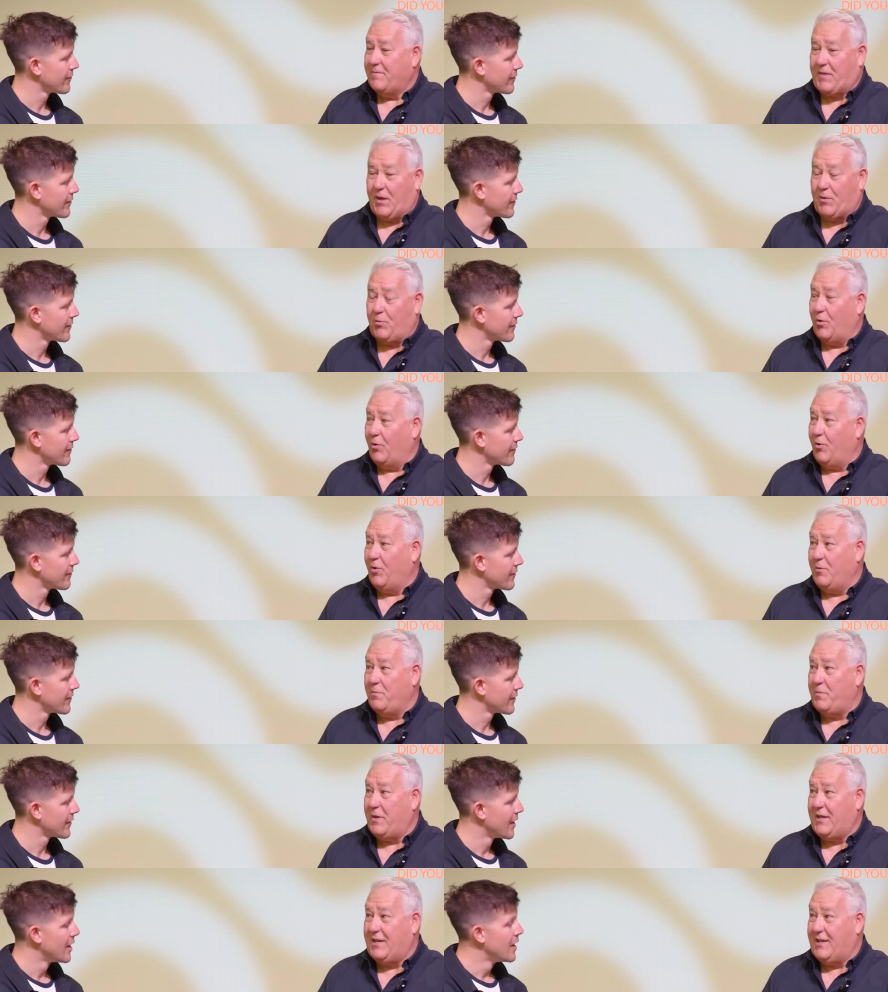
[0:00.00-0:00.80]
Speaker 1: They will
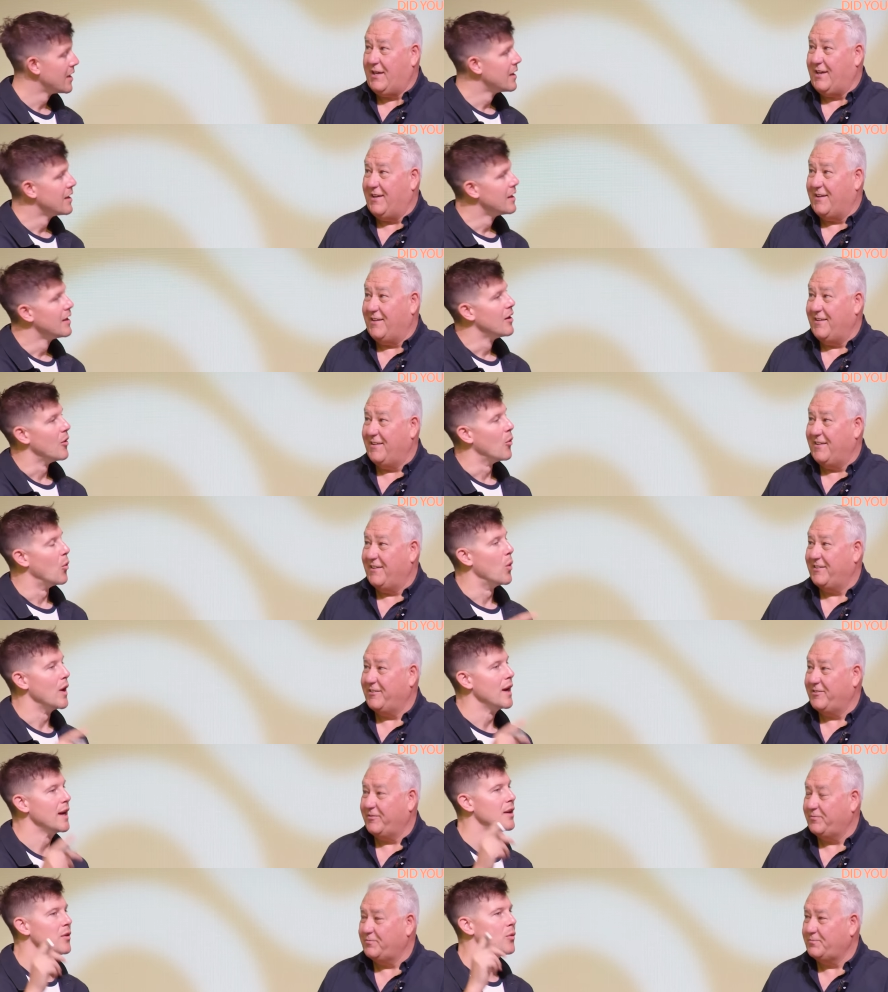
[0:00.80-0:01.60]
all be here.
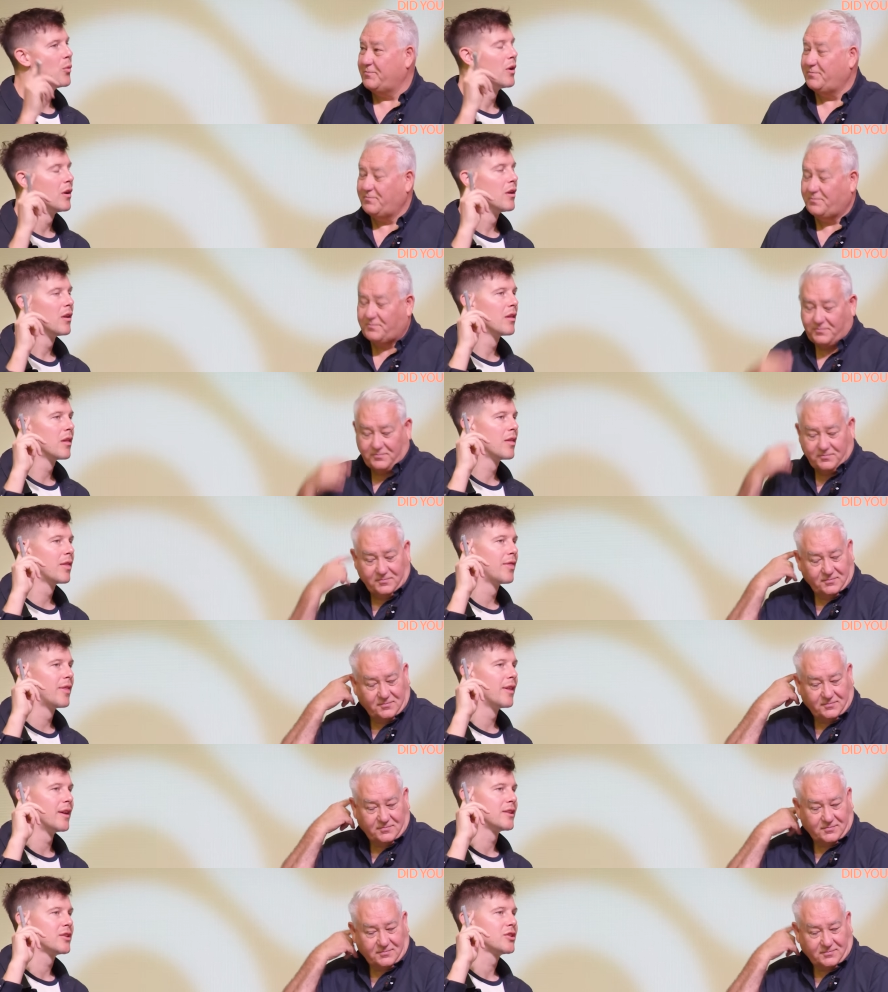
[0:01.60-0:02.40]
Speaker 2: When
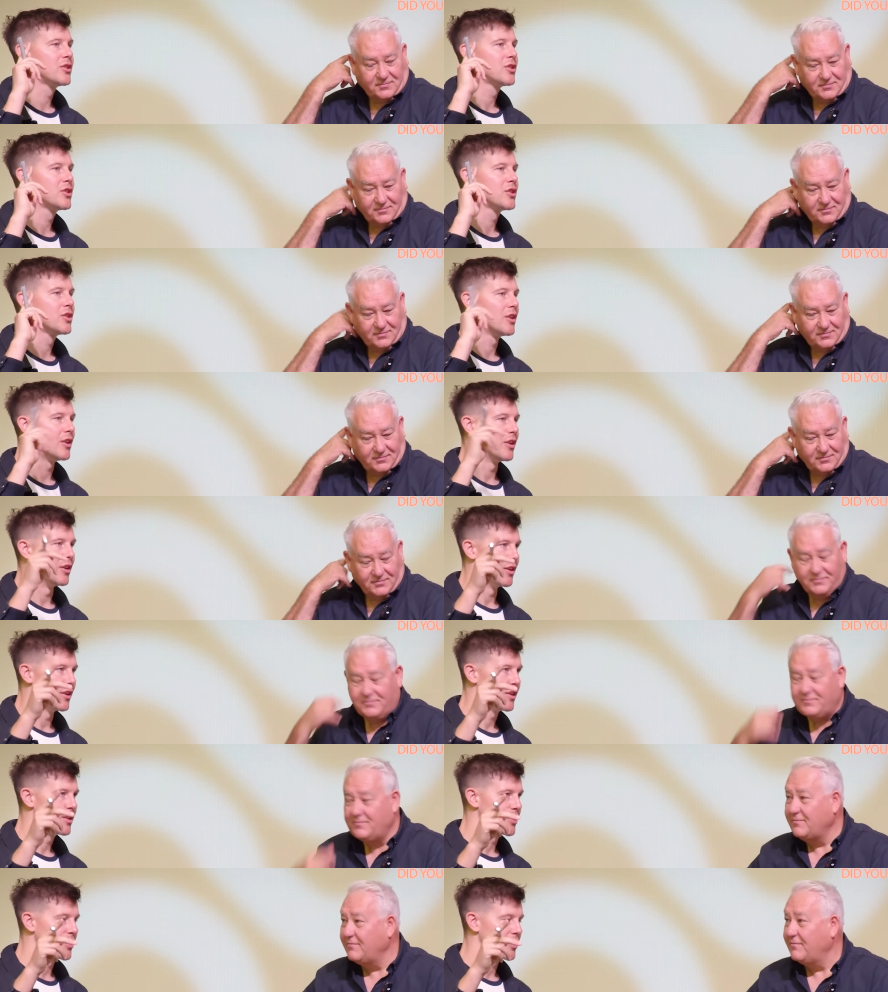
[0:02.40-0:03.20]
will the
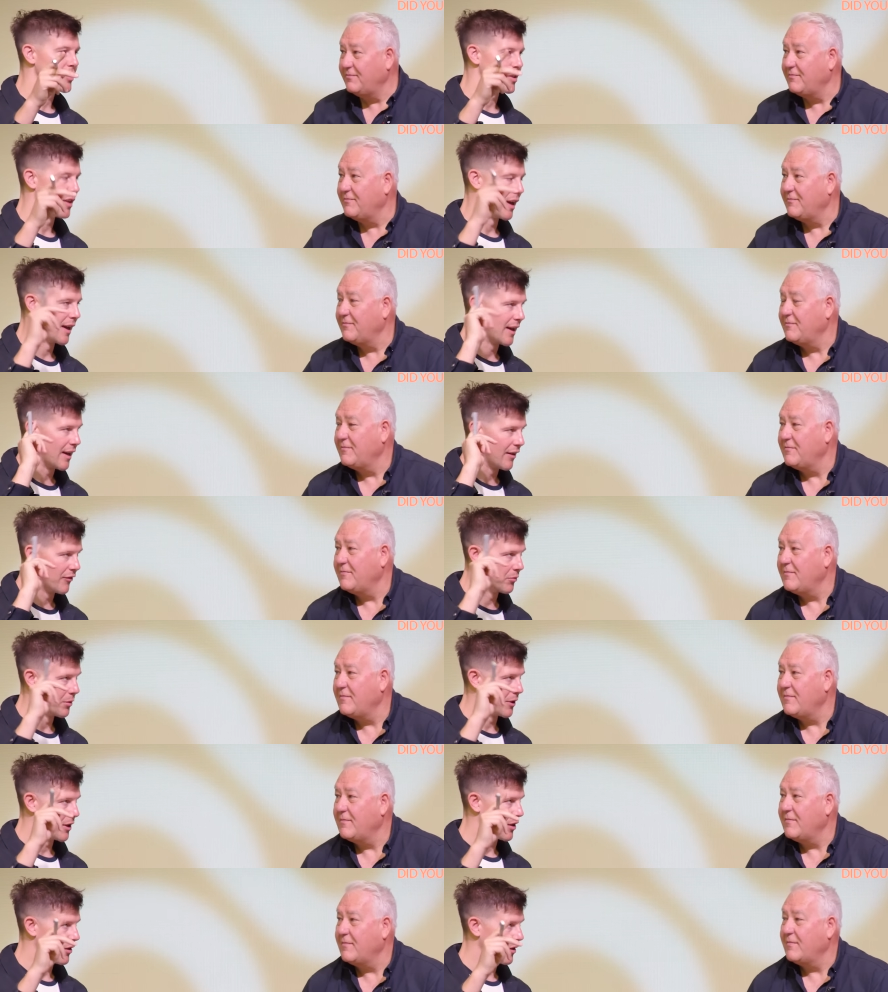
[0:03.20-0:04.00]
church, and
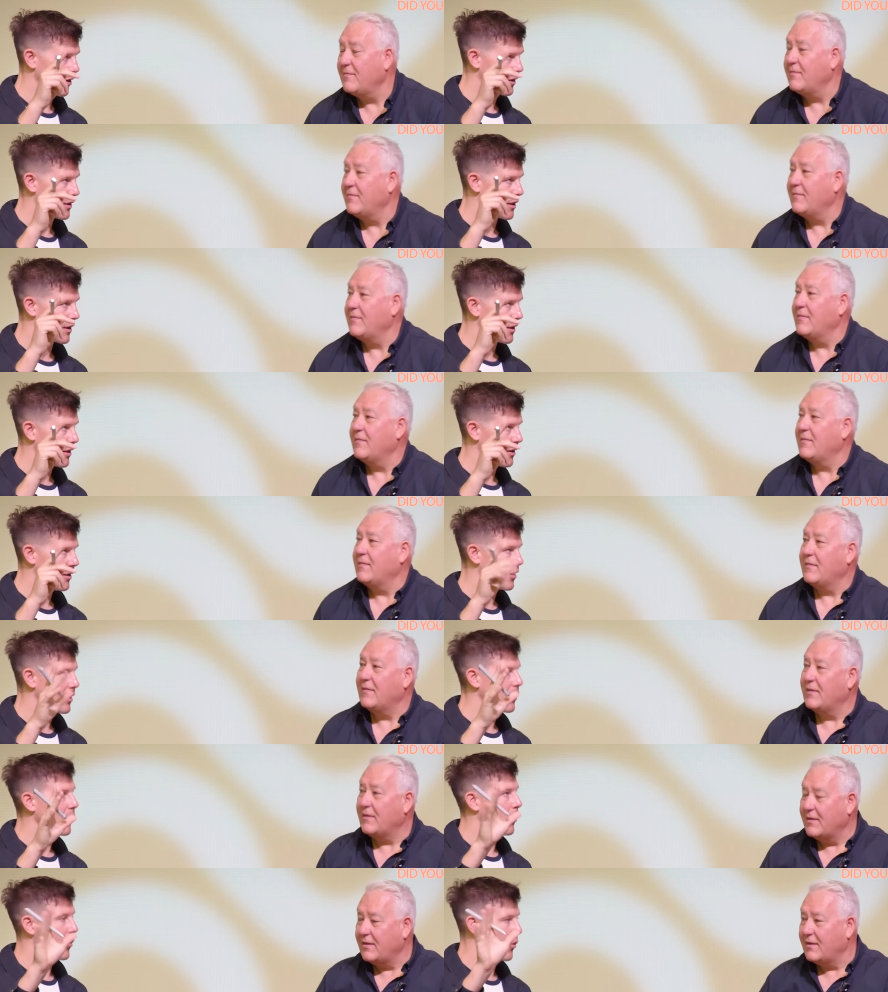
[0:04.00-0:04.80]
everybody got
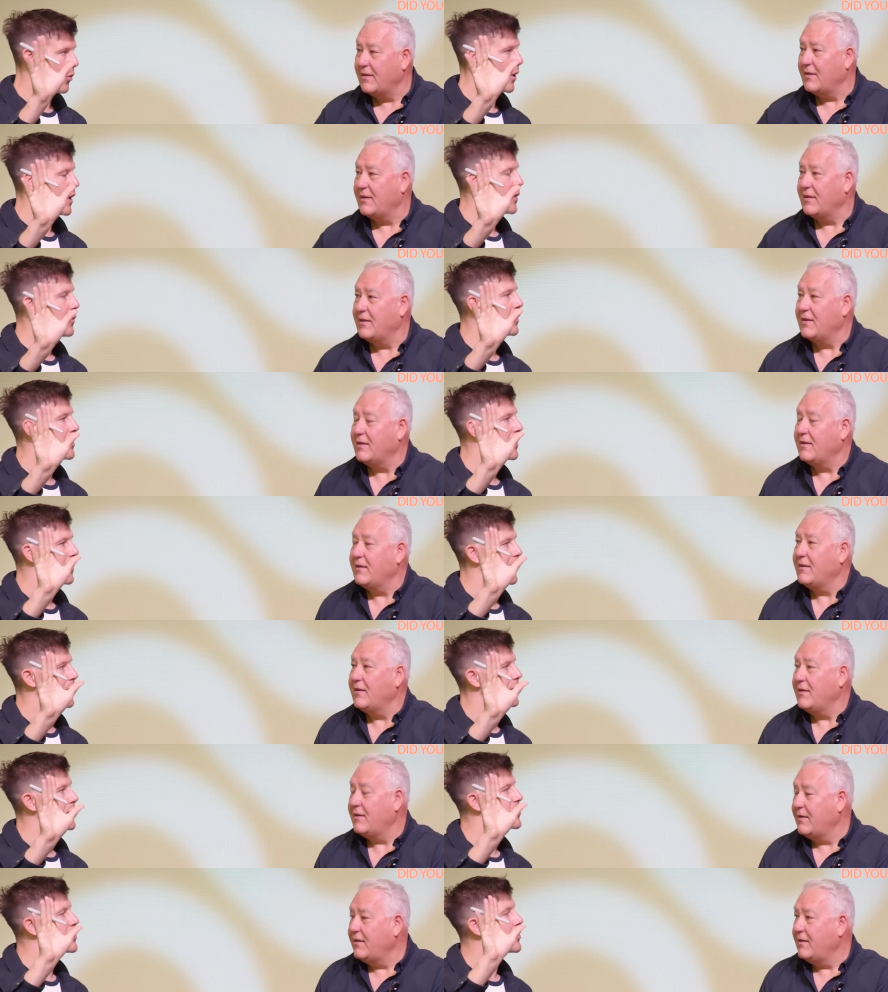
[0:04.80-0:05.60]
when were
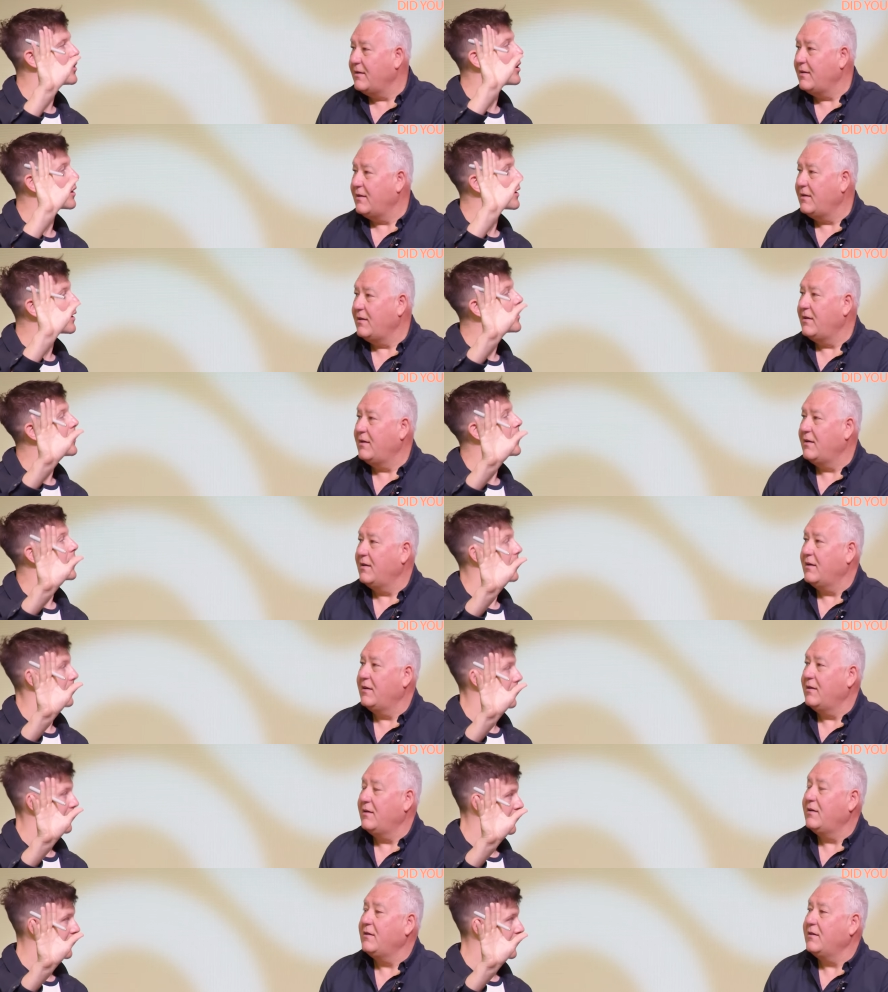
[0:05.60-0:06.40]
those who got
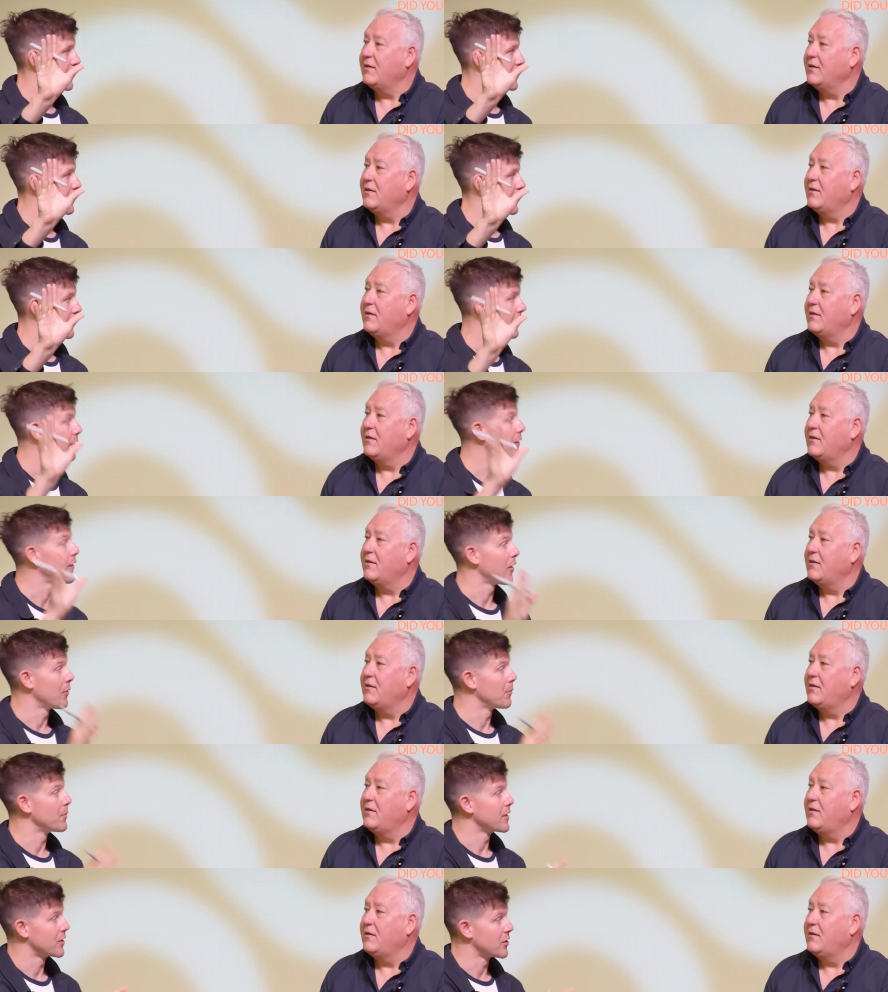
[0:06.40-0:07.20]
crowns from